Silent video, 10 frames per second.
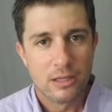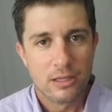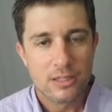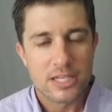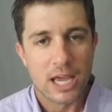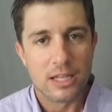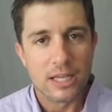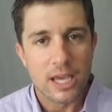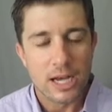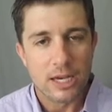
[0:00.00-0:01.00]
Sadly,
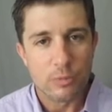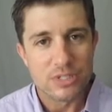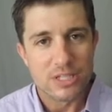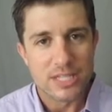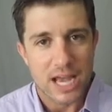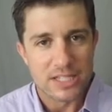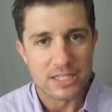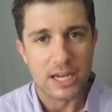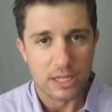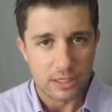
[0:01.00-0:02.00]
Kennedy was
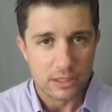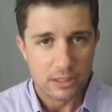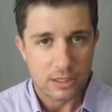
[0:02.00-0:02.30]
assassinated